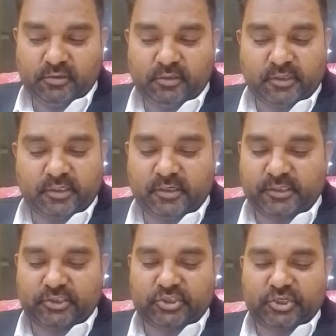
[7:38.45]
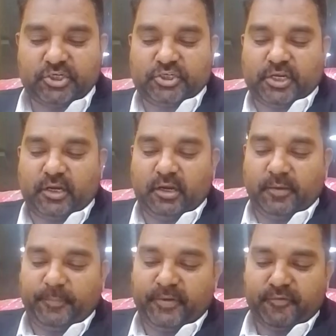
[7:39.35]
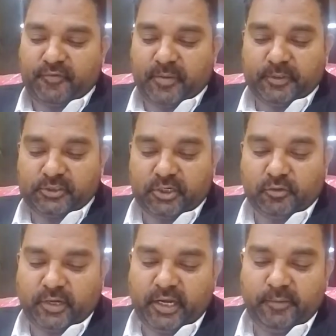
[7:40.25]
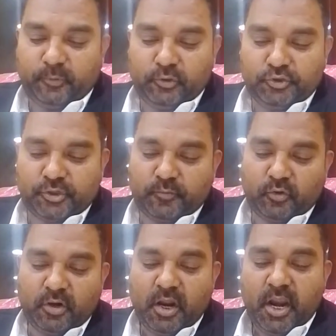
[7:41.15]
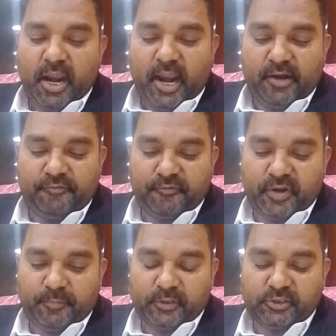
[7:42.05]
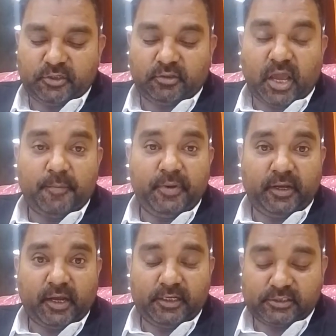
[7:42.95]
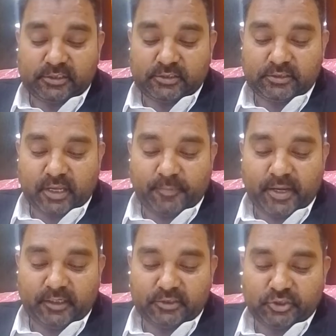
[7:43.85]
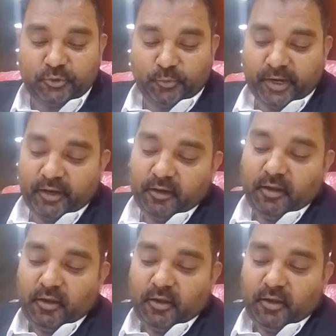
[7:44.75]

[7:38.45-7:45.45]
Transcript: the registry shall pay 50% to Delhi Pollution Board and 50% to the amicus curiae,